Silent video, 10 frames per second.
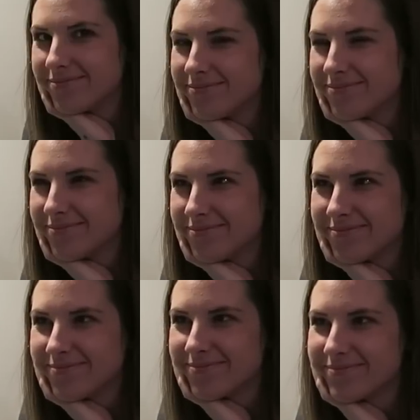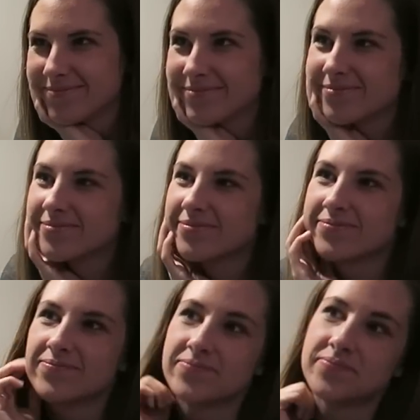
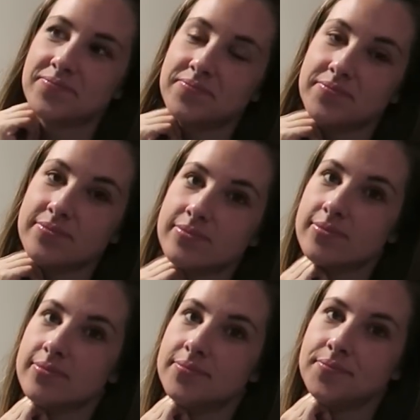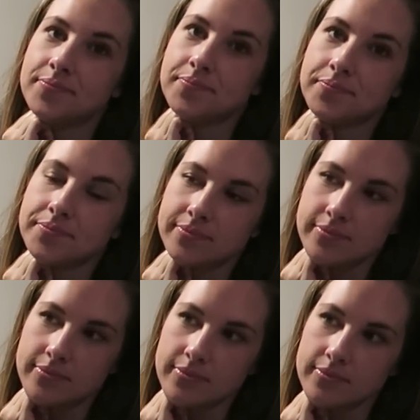
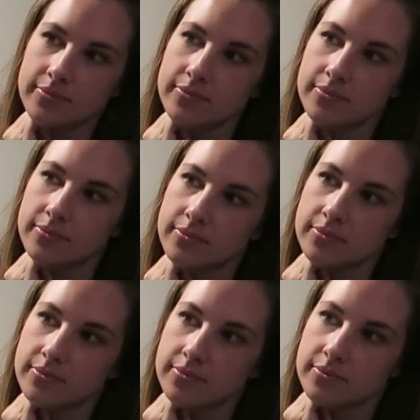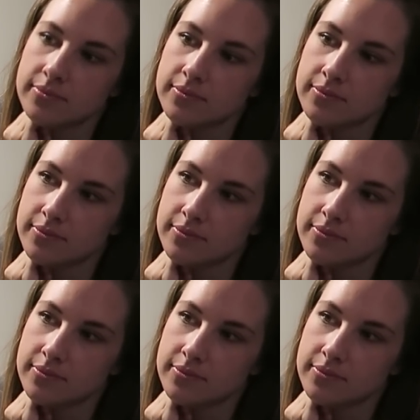The person shown says nothing.